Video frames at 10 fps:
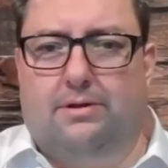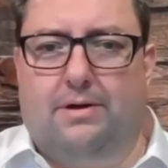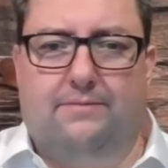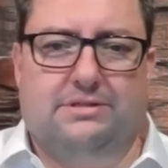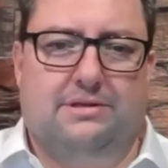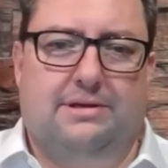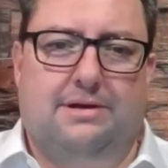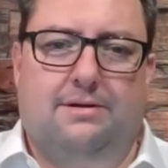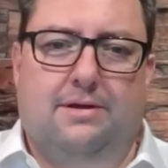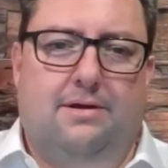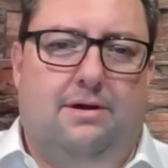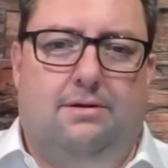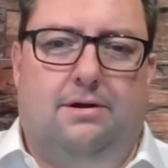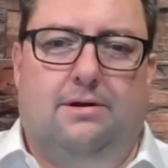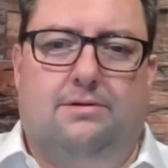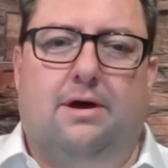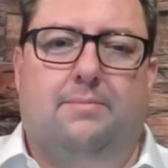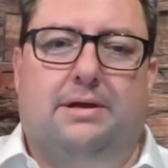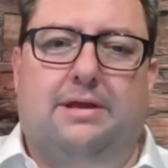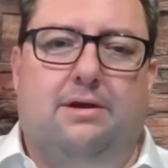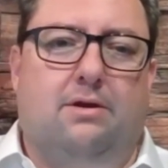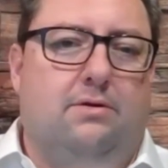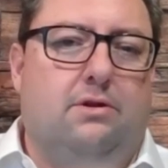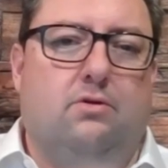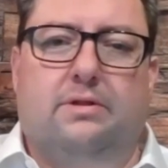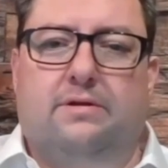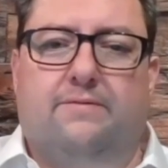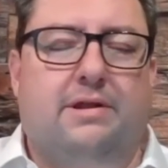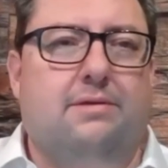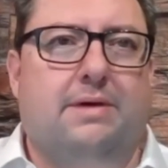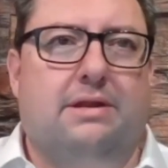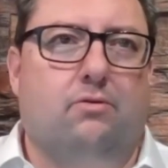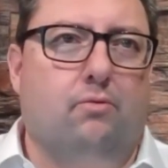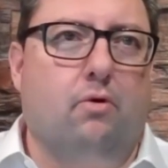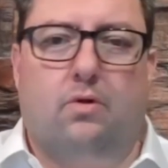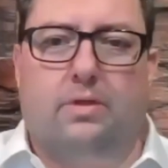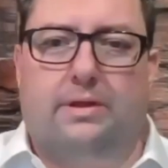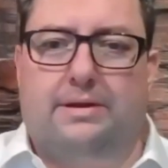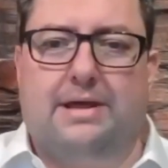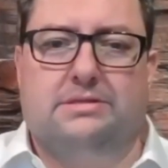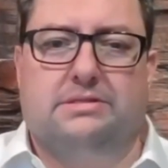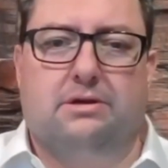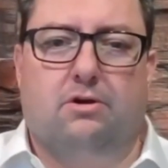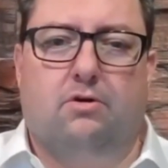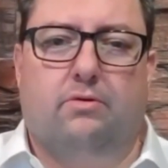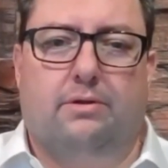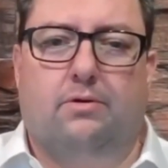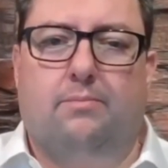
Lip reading: obviously our topic here, nuclear fundamental role in net zero,